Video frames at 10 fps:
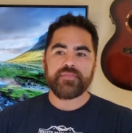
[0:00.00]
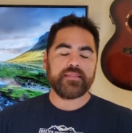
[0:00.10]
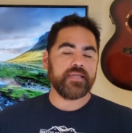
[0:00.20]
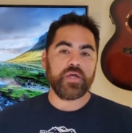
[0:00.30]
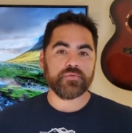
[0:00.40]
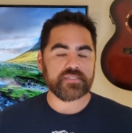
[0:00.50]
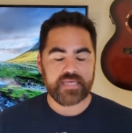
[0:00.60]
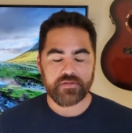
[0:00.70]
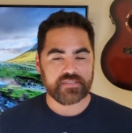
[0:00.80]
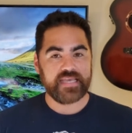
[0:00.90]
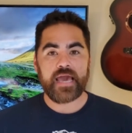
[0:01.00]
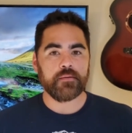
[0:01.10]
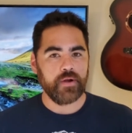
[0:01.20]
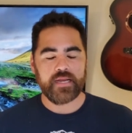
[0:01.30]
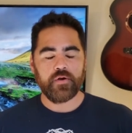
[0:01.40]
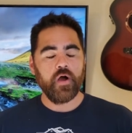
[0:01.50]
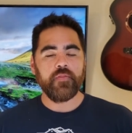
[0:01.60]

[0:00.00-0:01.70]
that they don't sound scatterbrained or all